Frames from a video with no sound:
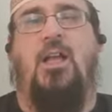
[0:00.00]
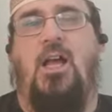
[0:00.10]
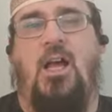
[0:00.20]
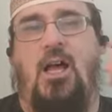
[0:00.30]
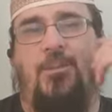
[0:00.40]

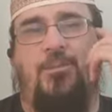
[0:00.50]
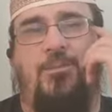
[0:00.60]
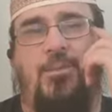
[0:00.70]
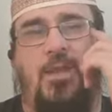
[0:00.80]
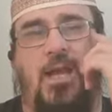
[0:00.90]

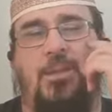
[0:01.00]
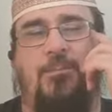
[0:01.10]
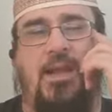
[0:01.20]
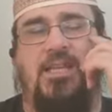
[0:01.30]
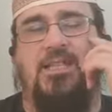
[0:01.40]
um,
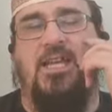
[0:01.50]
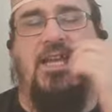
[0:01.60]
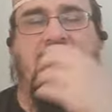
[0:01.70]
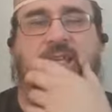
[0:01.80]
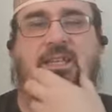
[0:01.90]
and
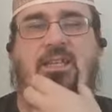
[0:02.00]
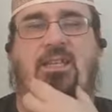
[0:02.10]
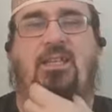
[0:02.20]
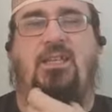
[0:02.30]
maintain